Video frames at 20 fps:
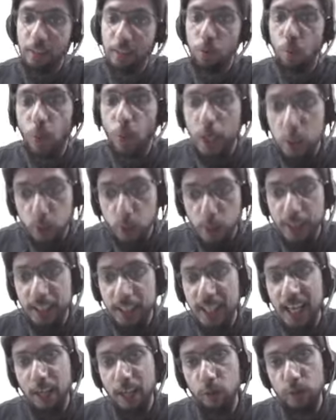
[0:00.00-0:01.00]
120
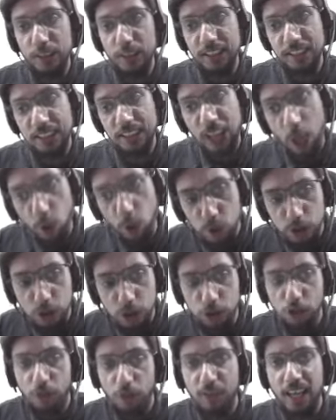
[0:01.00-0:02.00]
languages, thousands
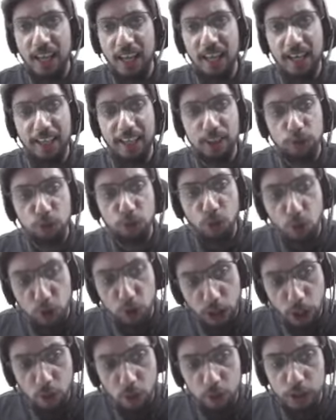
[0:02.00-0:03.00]
of dialects,
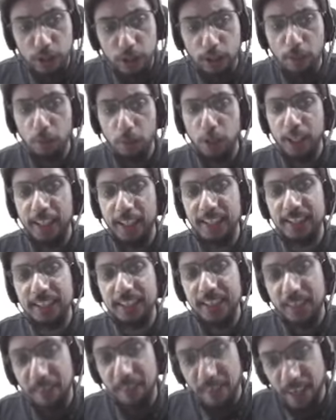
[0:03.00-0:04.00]
4,000 communities,
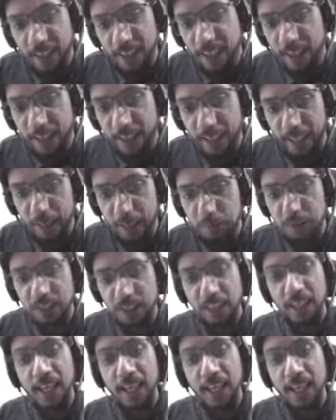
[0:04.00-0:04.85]
700 tribes,